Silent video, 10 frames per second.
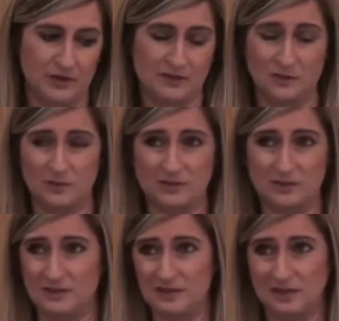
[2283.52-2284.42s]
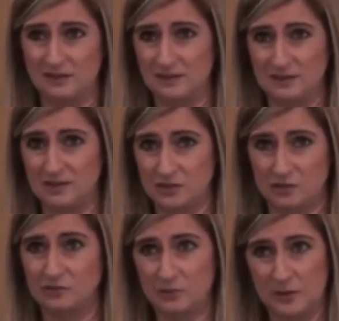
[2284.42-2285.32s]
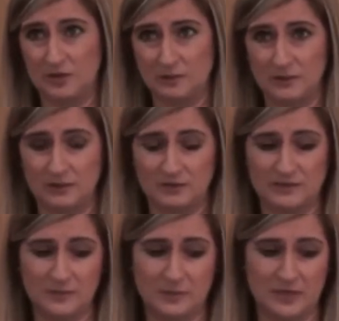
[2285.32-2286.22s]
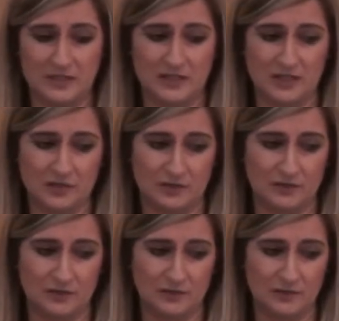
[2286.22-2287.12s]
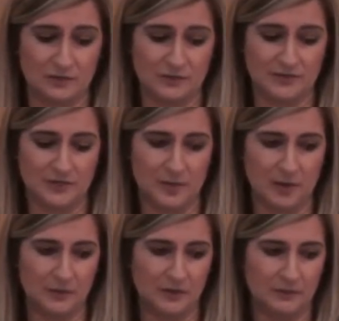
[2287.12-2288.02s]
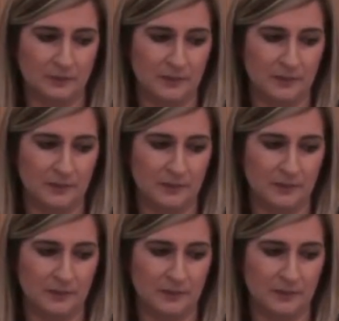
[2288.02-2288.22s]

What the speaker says: So technically, they shouldn't be on sleeping medication if you suffer from sleep apnea.